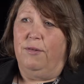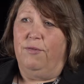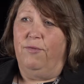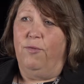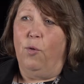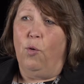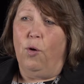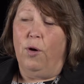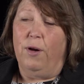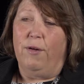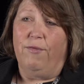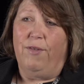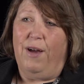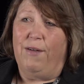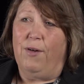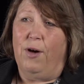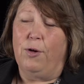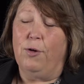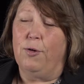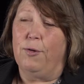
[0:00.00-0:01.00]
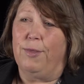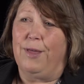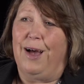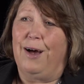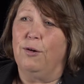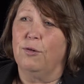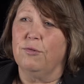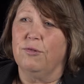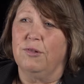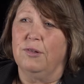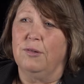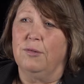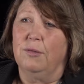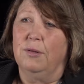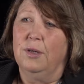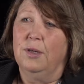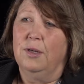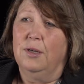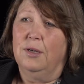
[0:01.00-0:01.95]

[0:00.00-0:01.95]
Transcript: four and 500,000